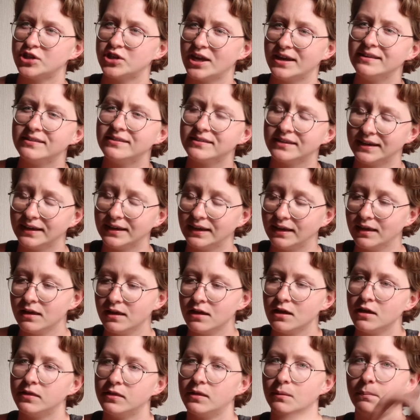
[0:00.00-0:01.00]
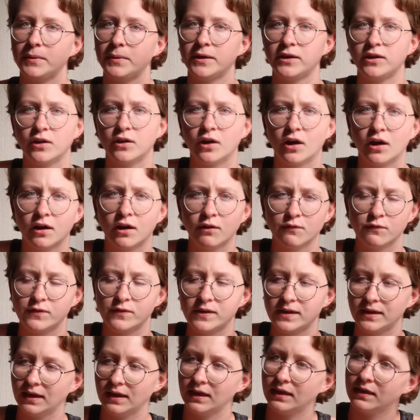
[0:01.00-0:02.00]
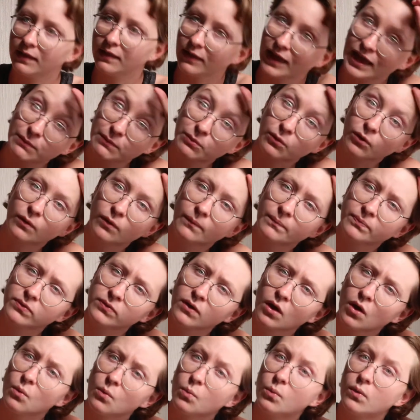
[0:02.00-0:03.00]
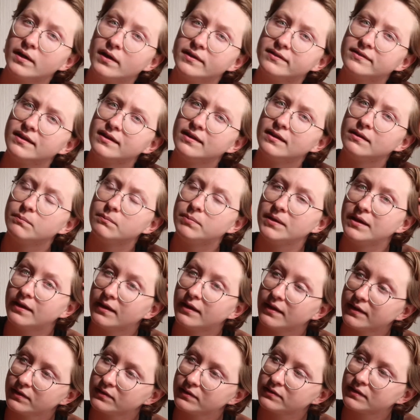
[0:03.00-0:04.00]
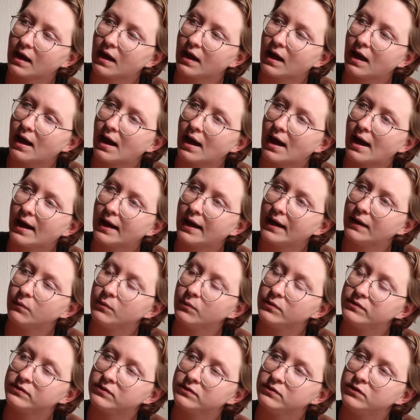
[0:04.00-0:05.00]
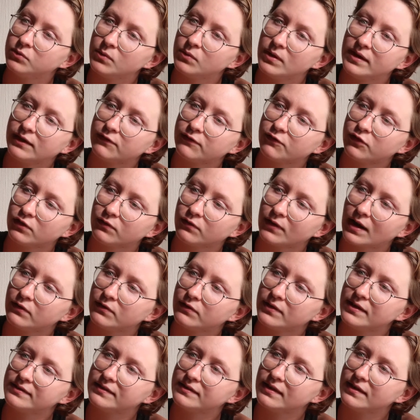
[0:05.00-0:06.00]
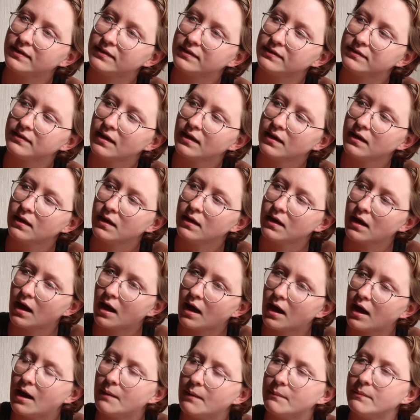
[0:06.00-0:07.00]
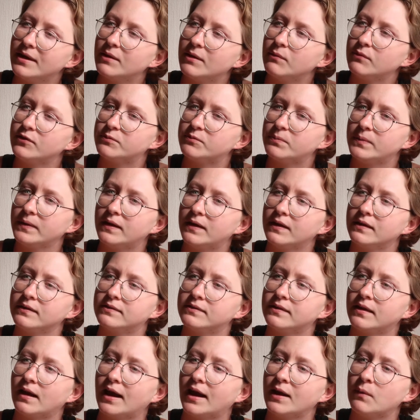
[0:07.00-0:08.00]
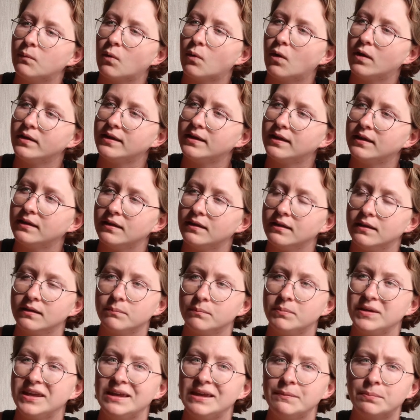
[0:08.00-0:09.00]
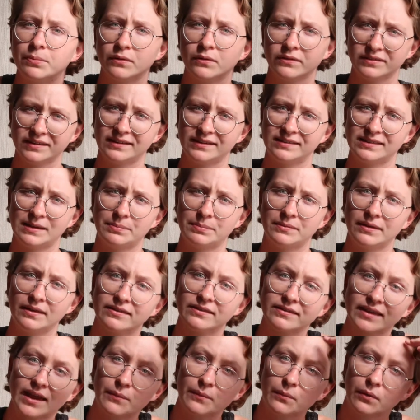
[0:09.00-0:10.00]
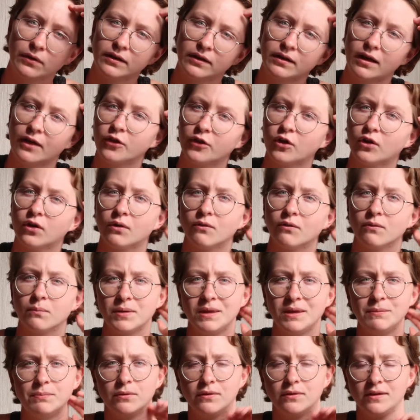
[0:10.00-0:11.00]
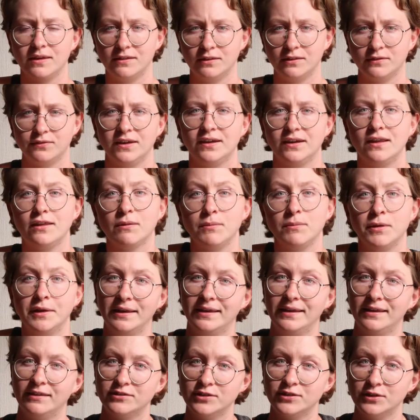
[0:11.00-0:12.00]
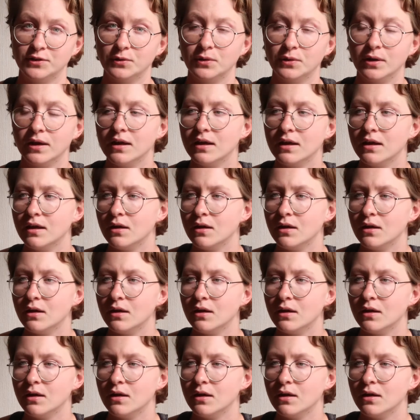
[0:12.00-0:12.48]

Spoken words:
chasing the pure vegan label wasn't because I was doing it for the right reasons. It was because that I wanted people's acceptance. I wanted other people in this vegan community to